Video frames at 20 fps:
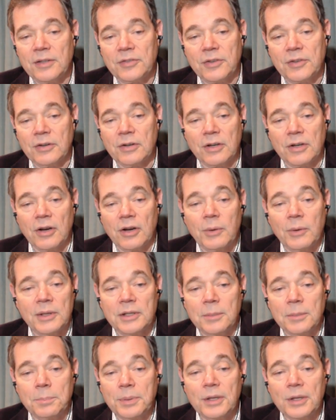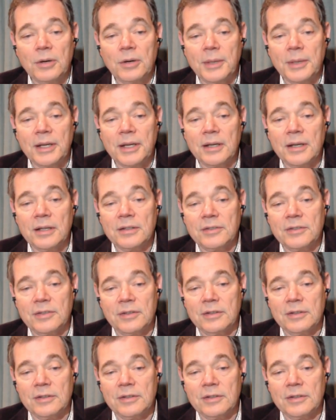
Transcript: it's going to go into blooming, it's